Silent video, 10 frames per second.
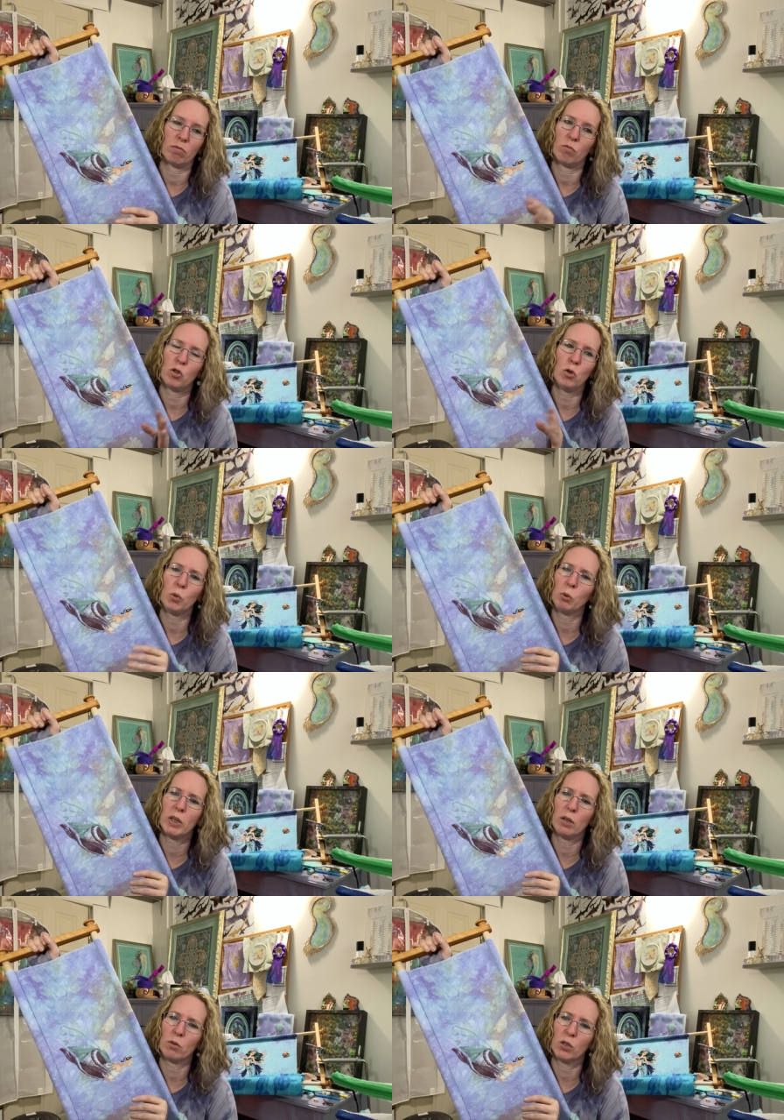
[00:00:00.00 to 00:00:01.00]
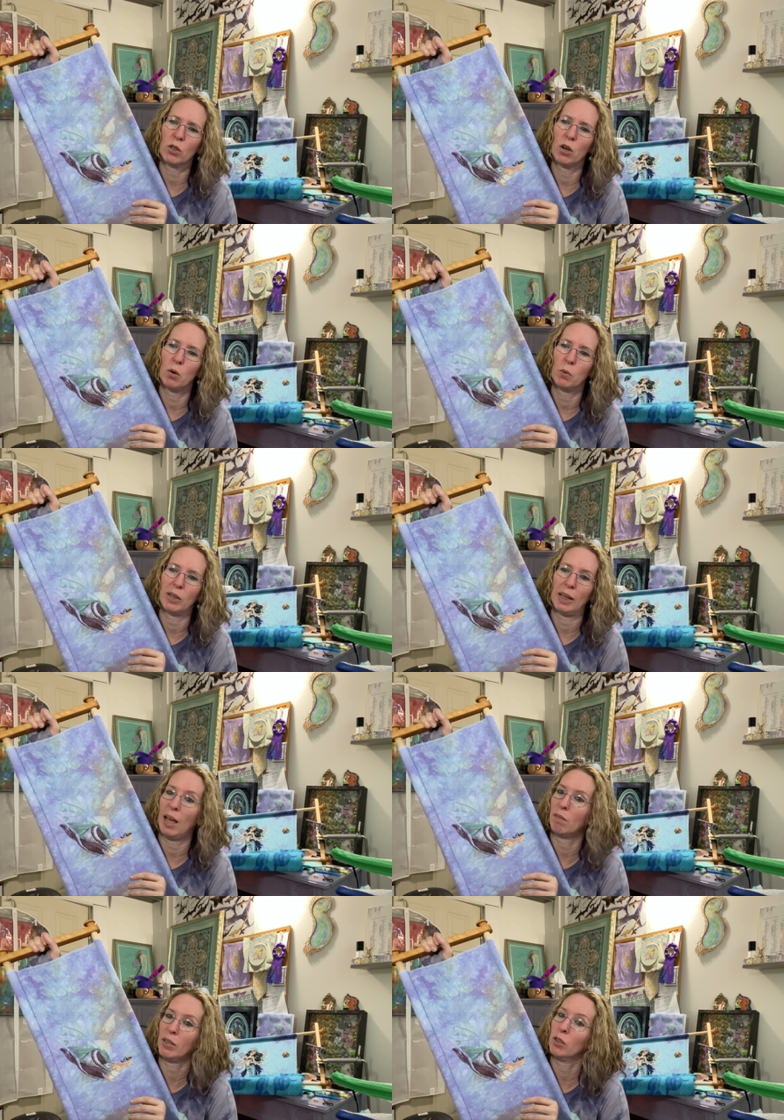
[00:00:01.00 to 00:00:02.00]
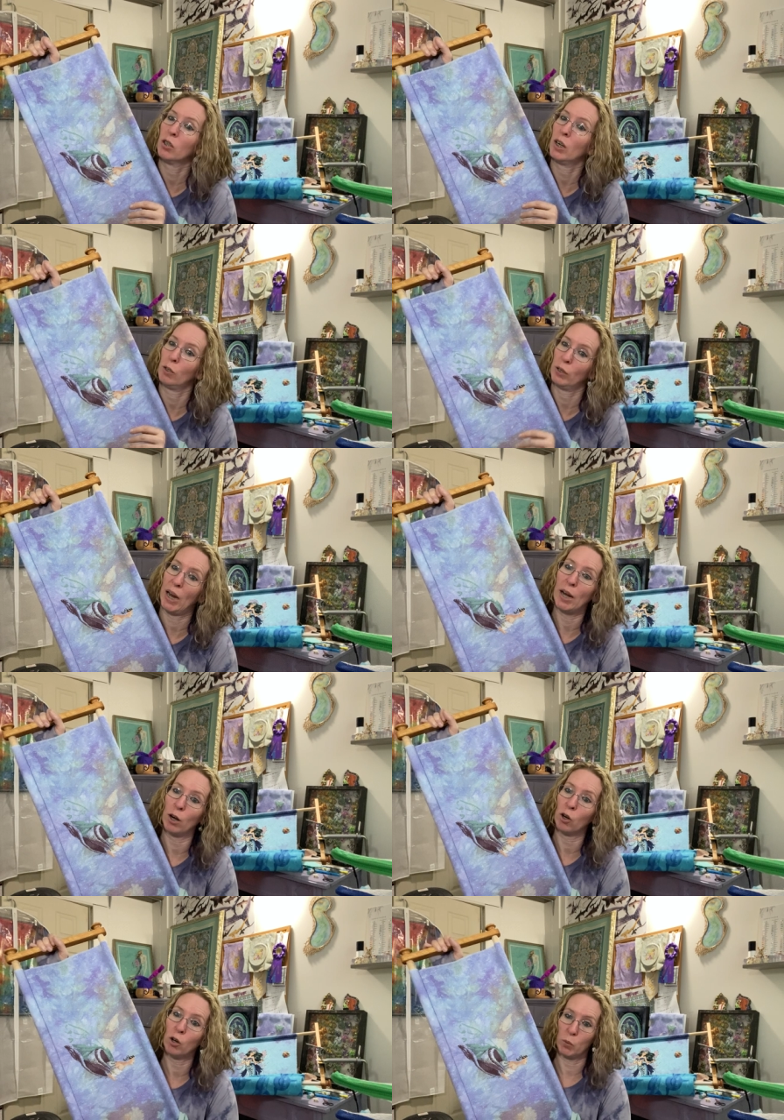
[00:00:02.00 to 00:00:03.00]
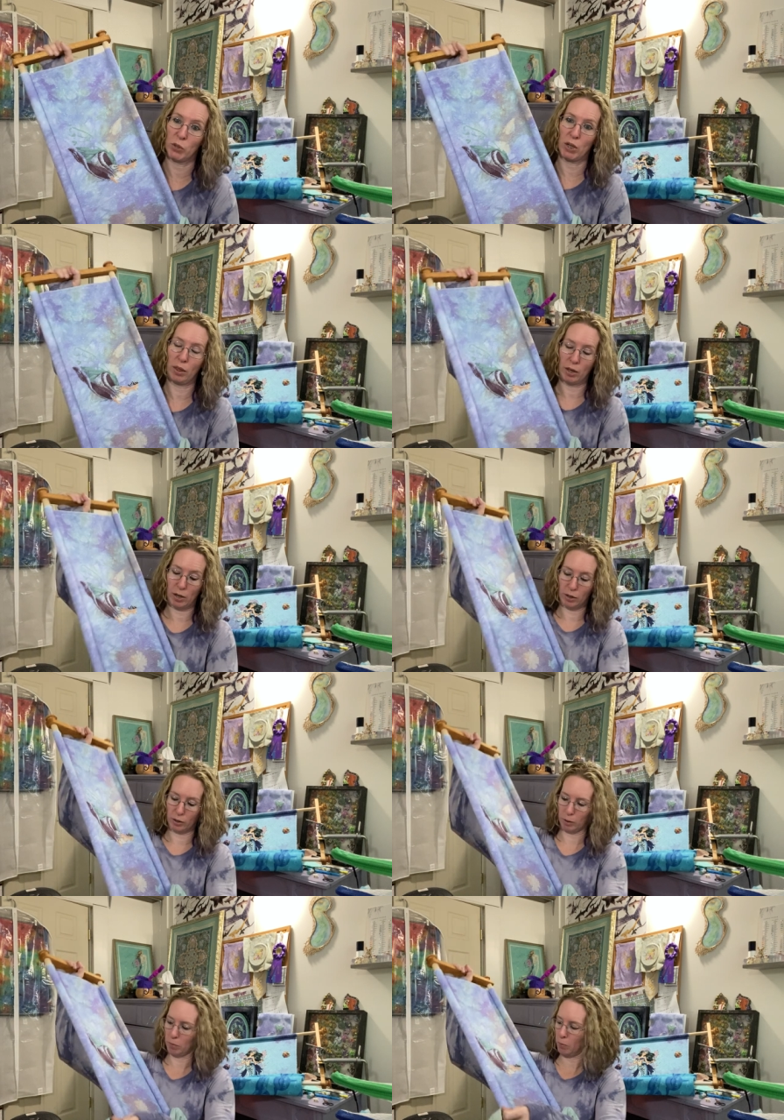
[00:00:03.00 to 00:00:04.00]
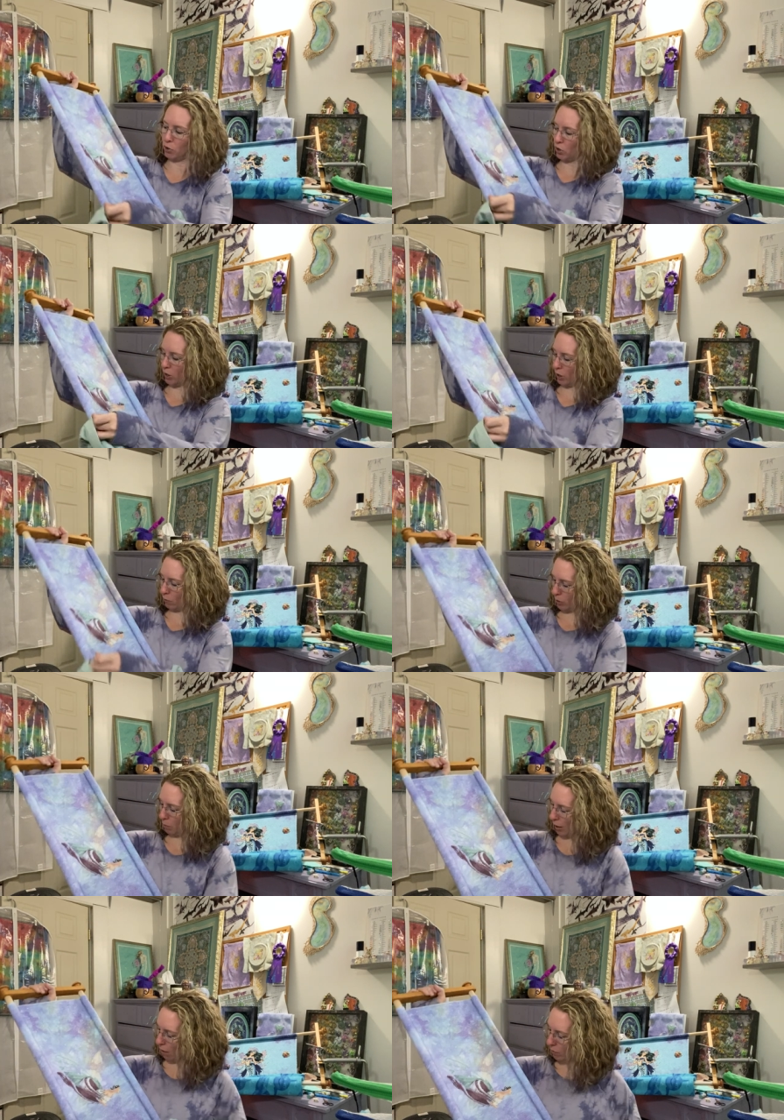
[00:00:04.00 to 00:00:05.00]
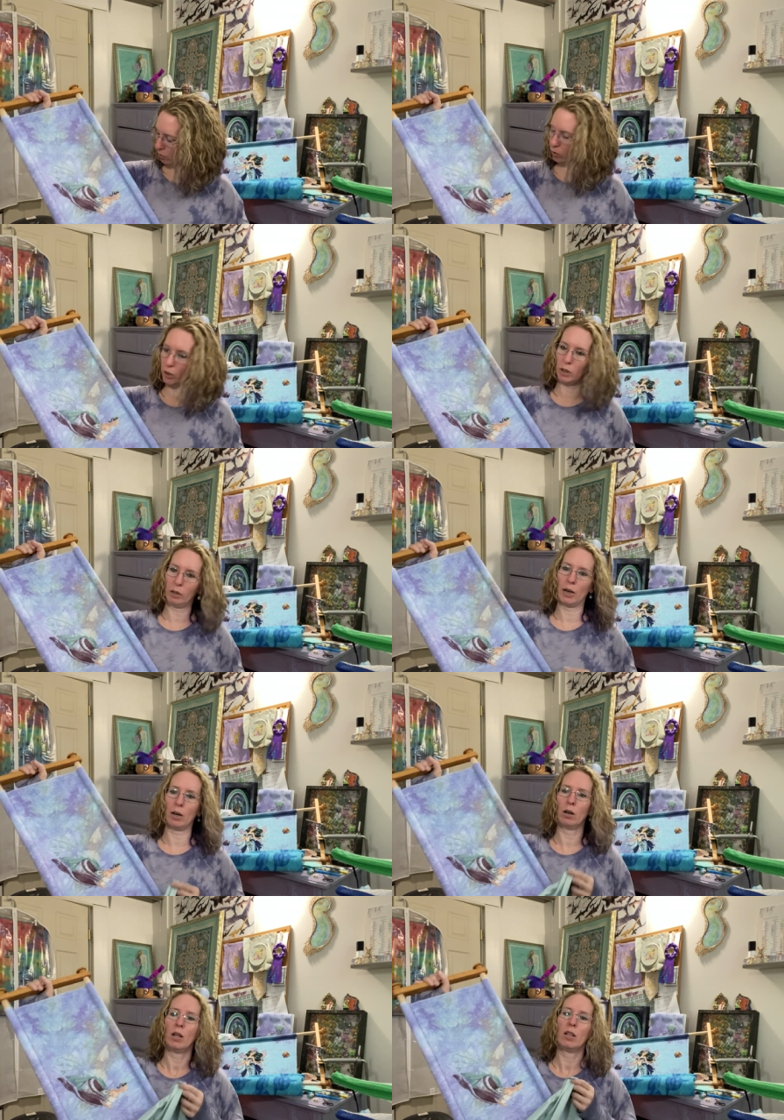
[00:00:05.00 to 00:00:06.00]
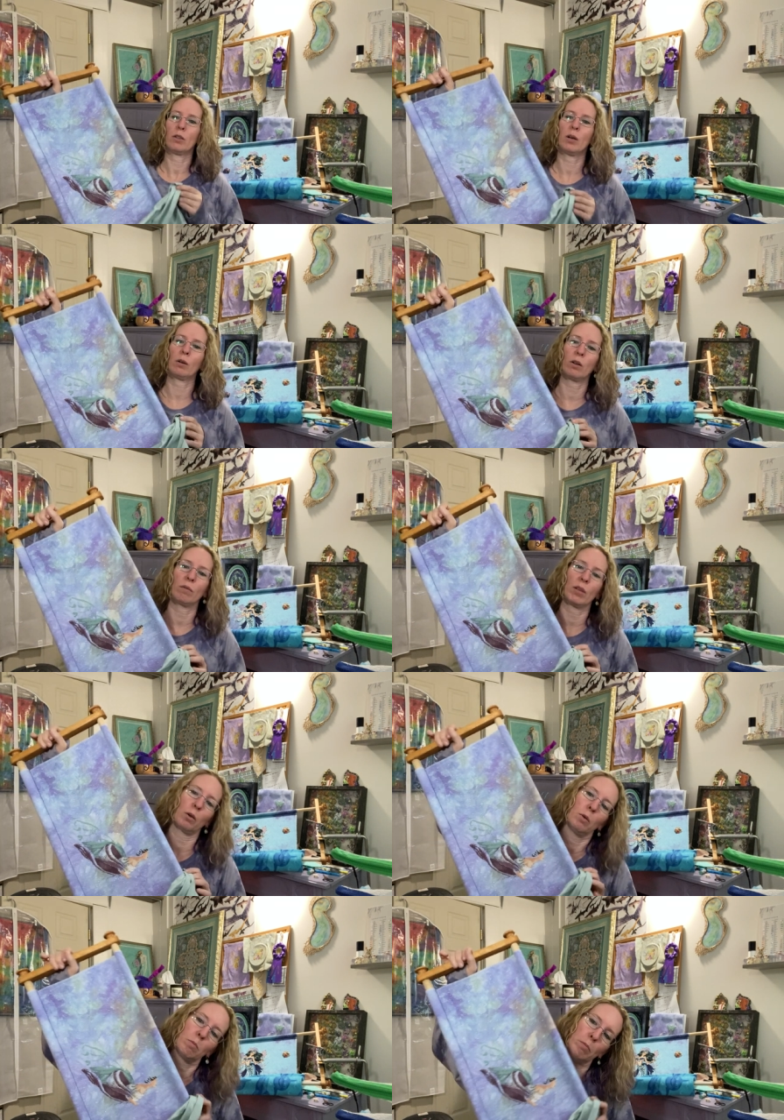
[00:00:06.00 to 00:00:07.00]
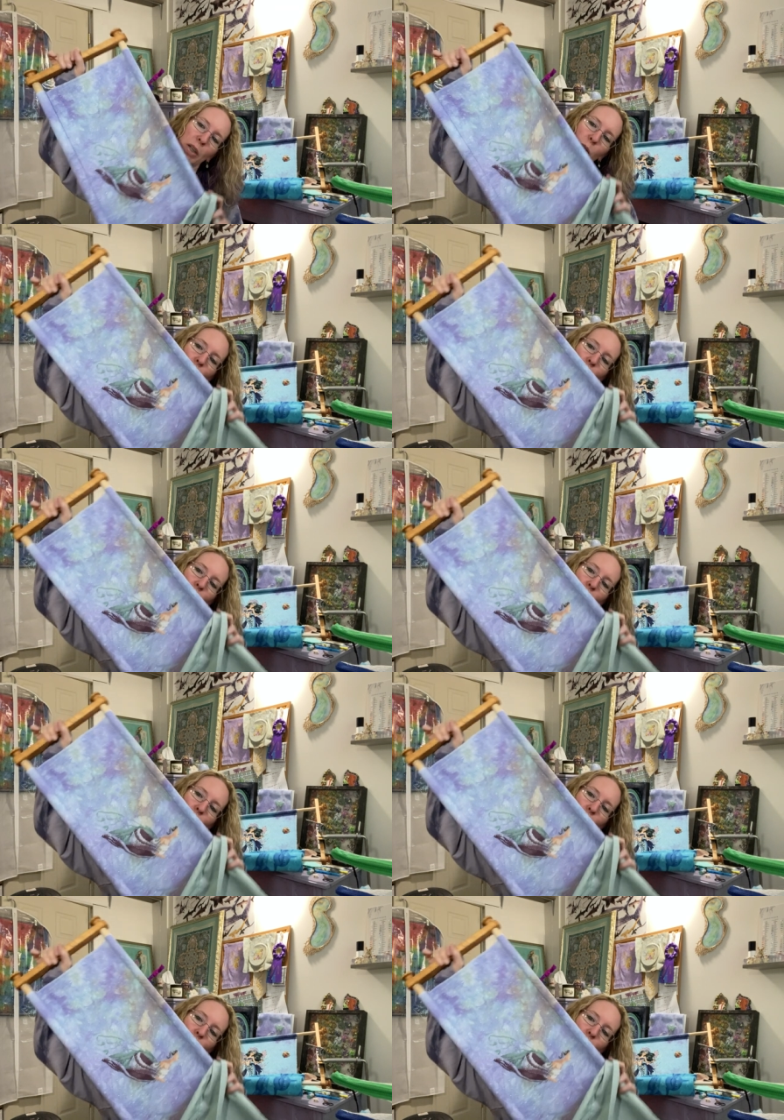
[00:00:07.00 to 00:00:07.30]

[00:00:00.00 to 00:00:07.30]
two, three years ago when lavender colored hair was a thing. Like maybe she can have some lavender colored hair. Though I don't know if that'll mix